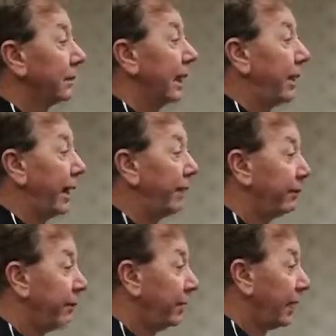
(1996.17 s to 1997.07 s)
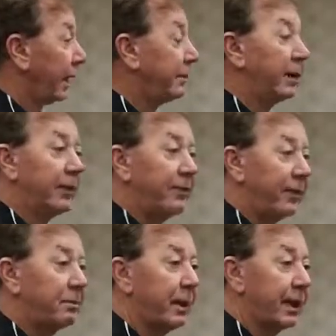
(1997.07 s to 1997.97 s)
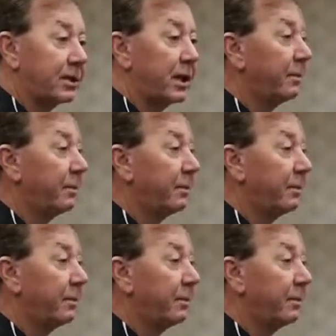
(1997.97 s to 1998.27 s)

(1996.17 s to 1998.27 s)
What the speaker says: Now I built the 5th biggest